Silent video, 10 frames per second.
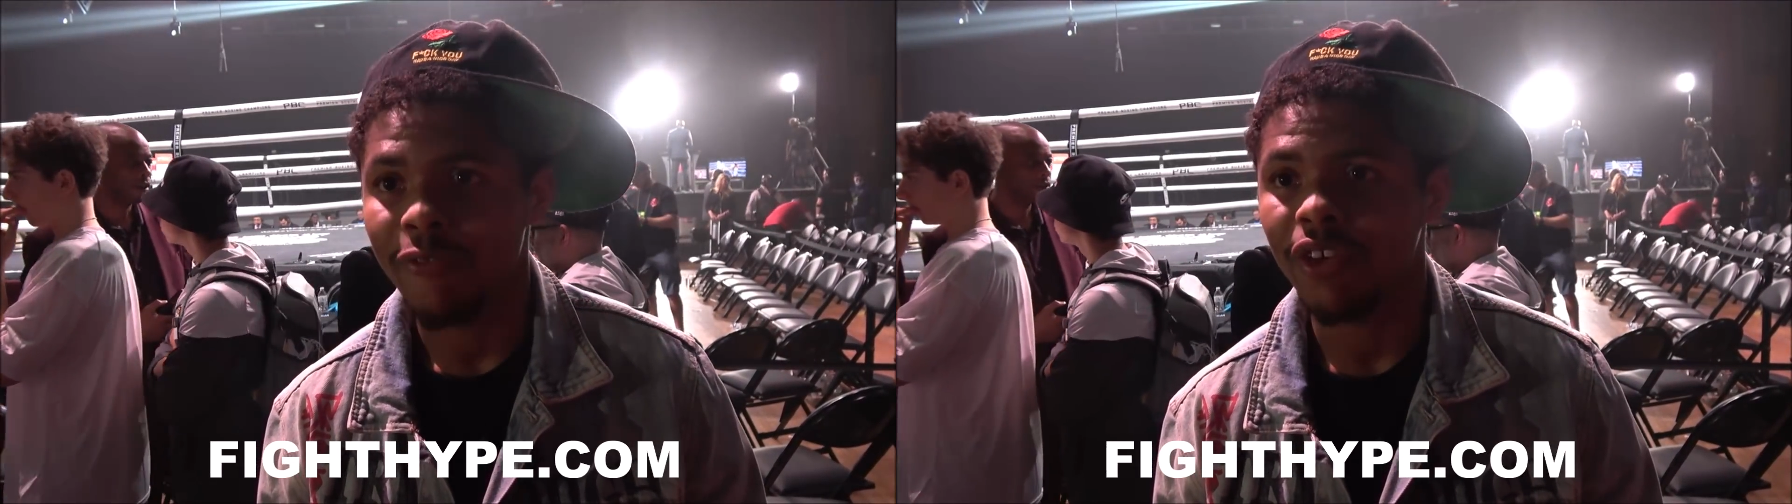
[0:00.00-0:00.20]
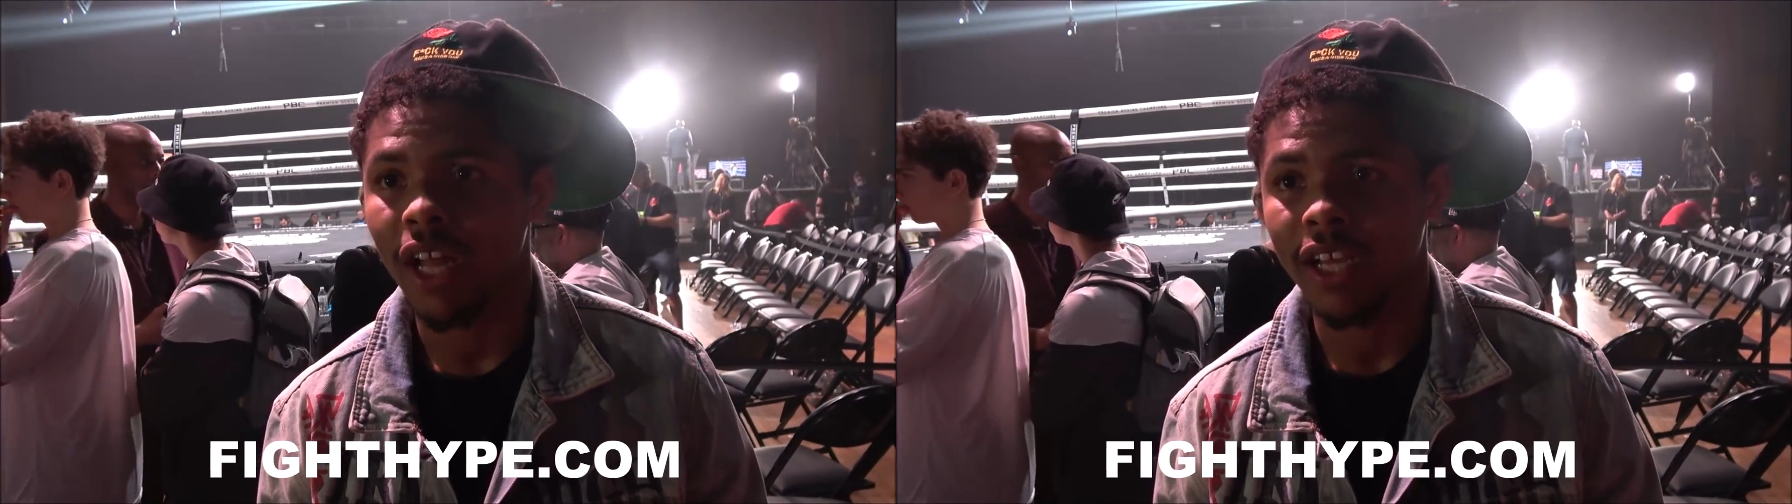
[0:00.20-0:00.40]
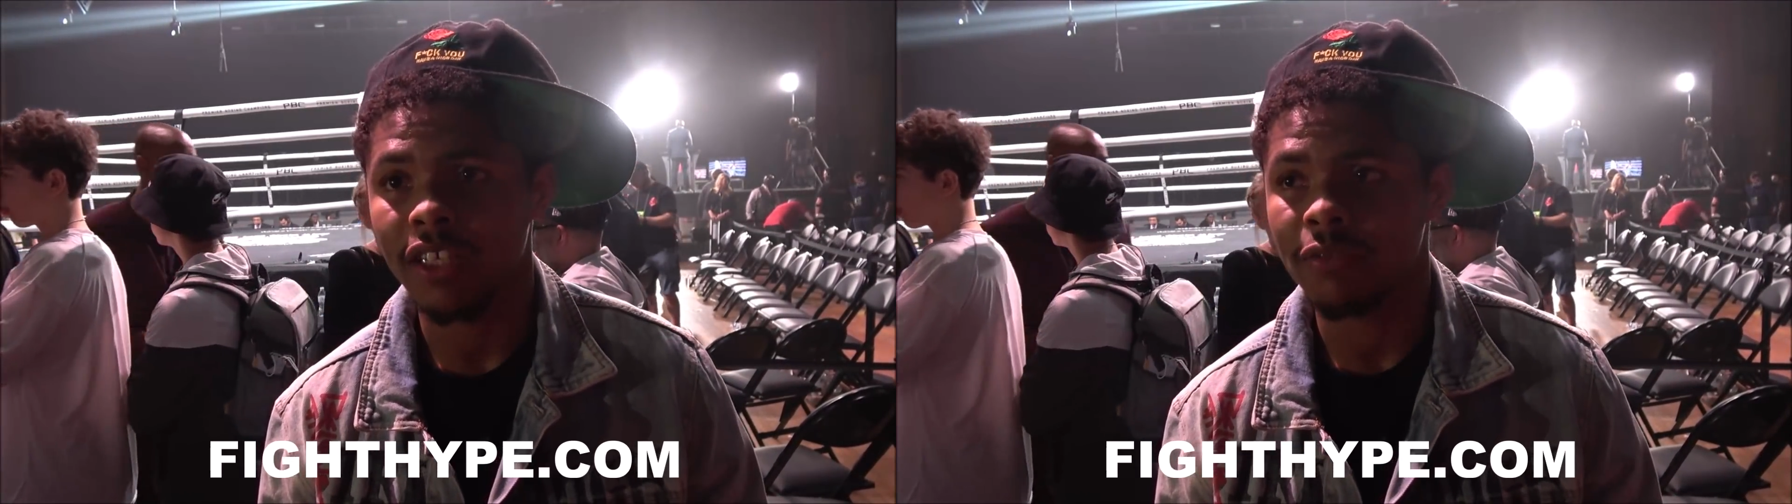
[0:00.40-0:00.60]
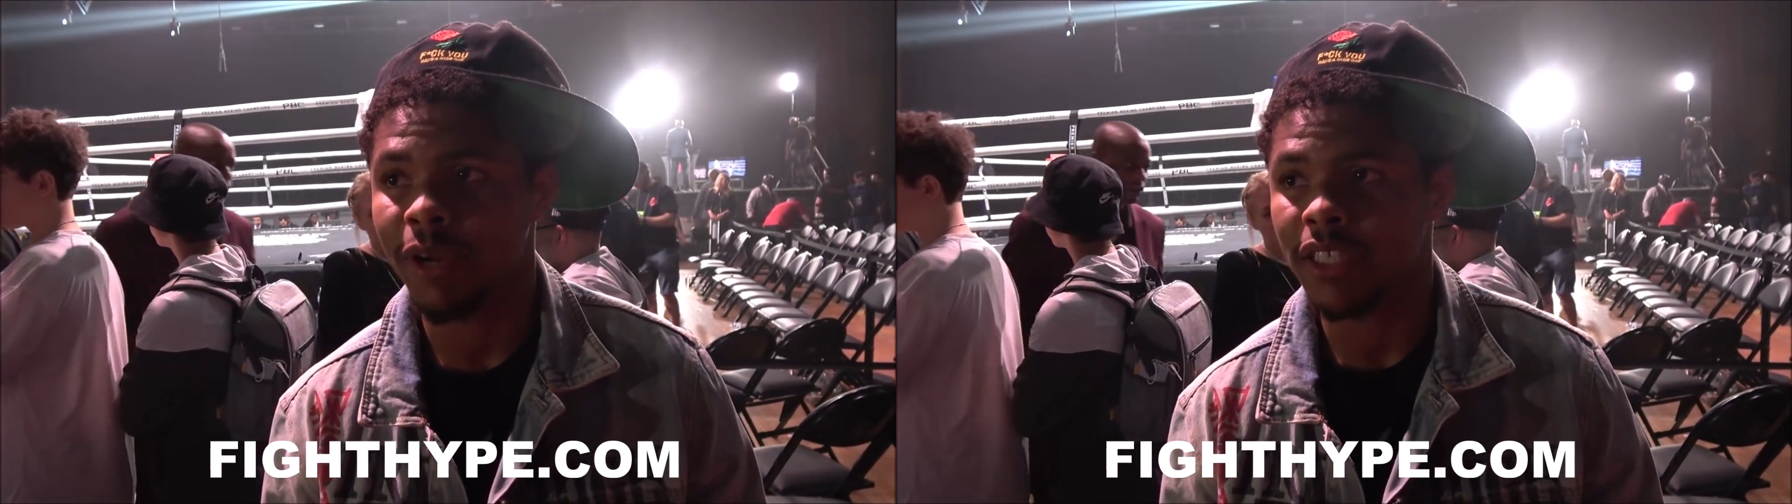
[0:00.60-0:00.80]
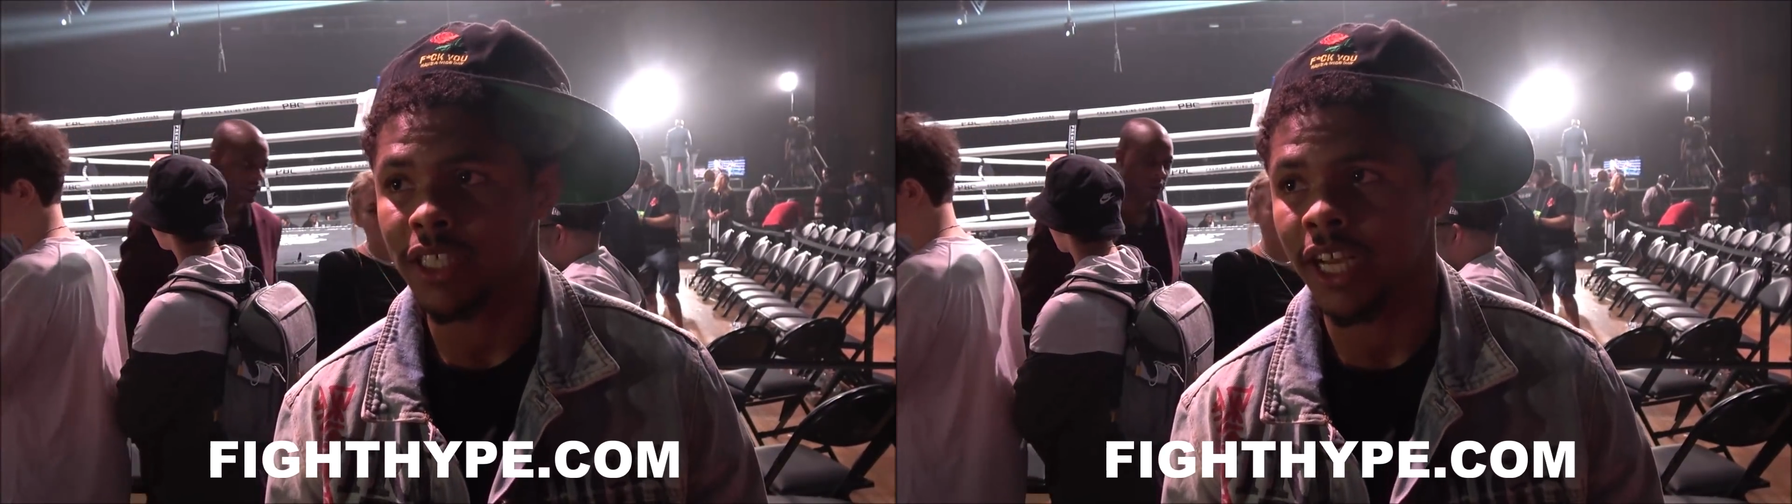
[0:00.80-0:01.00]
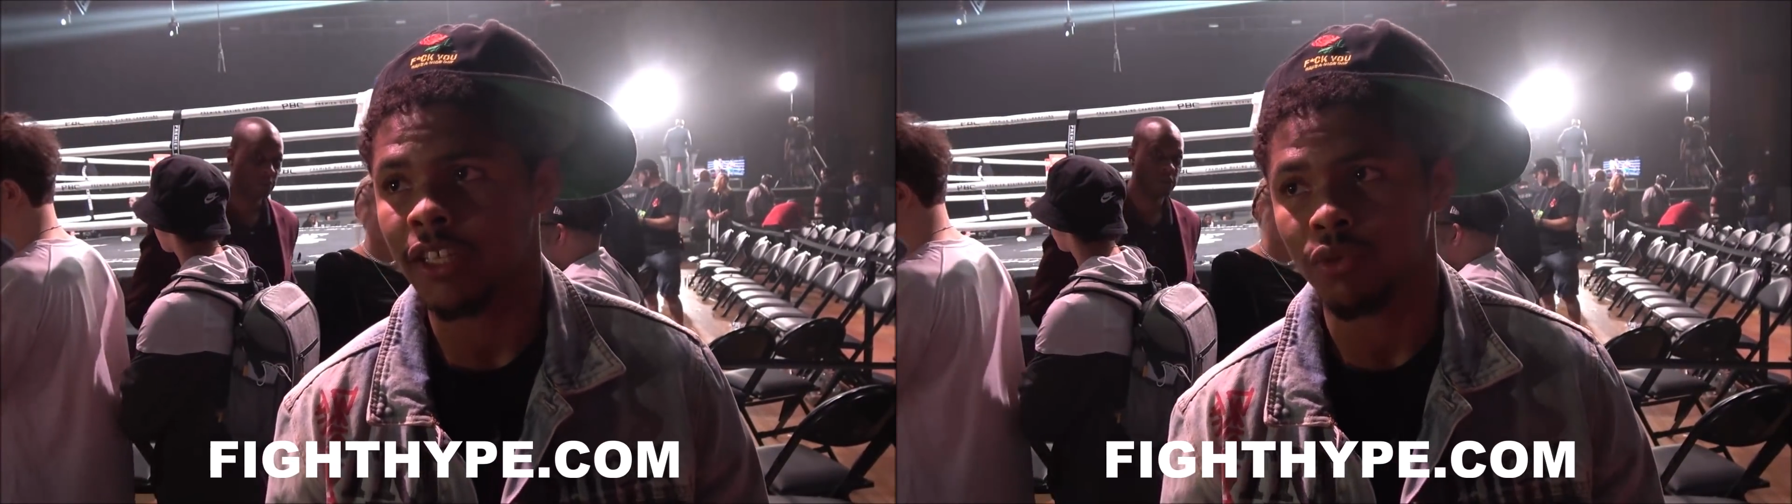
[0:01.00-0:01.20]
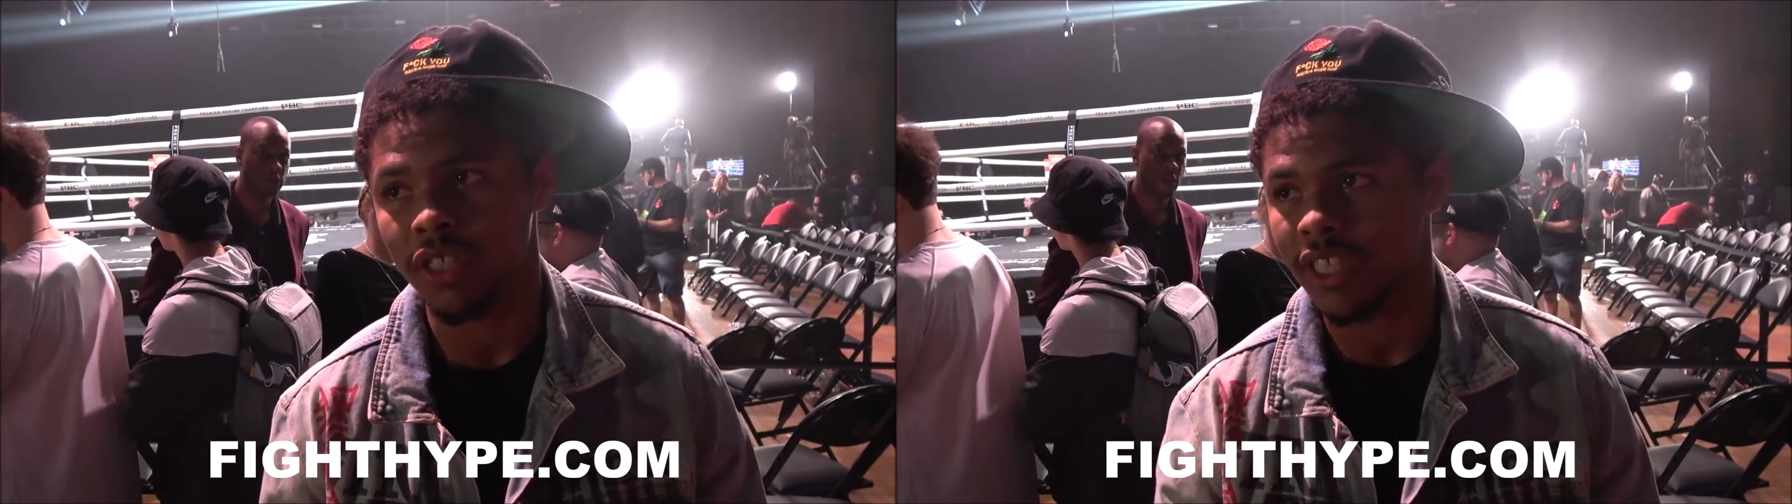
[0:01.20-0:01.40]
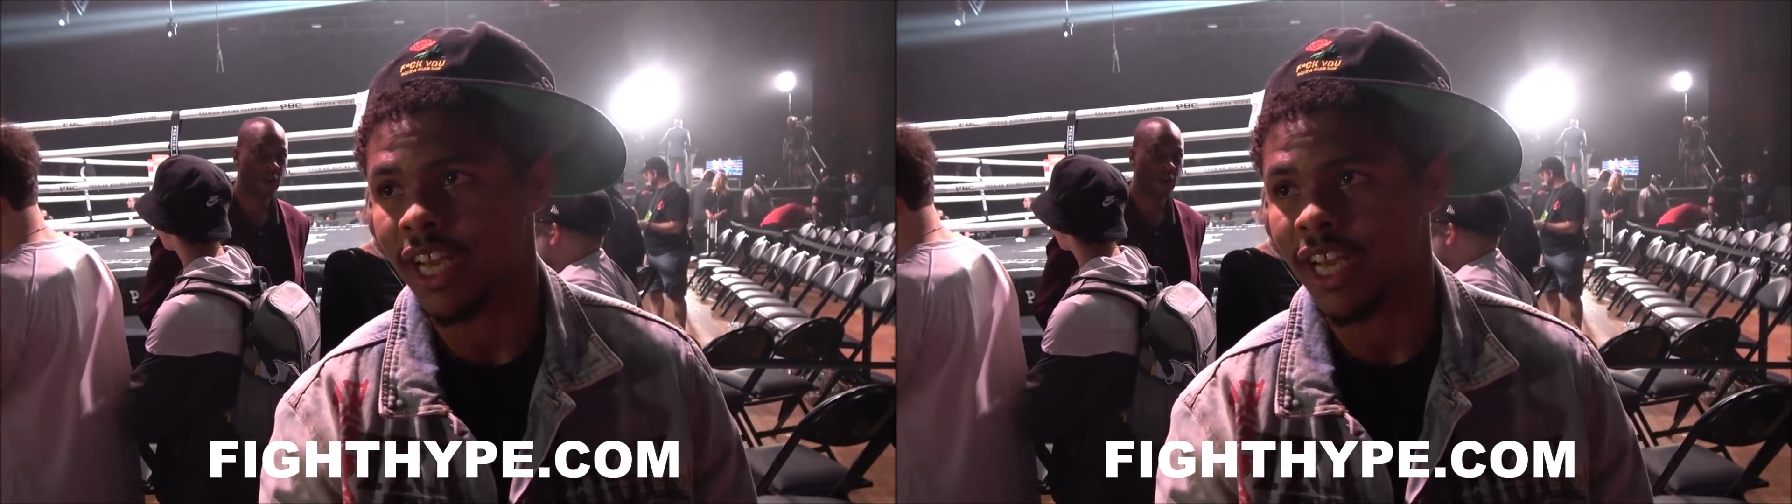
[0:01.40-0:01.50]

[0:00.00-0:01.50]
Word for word: I feel like his best chance was to